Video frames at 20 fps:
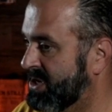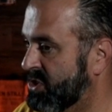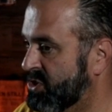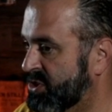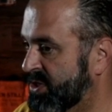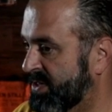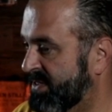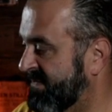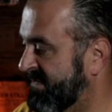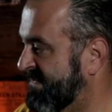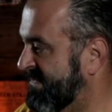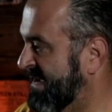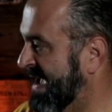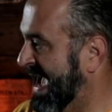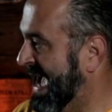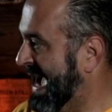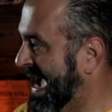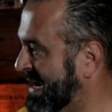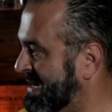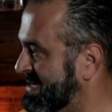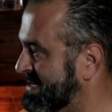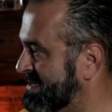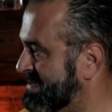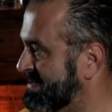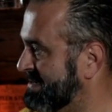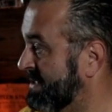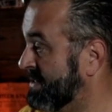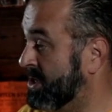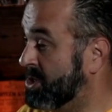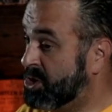to the fact
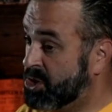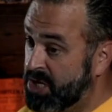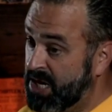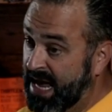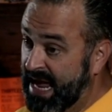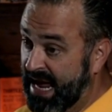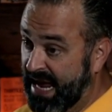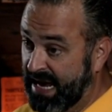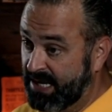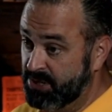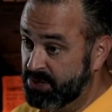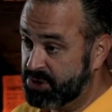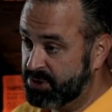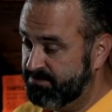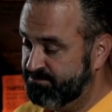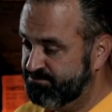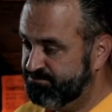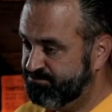and the change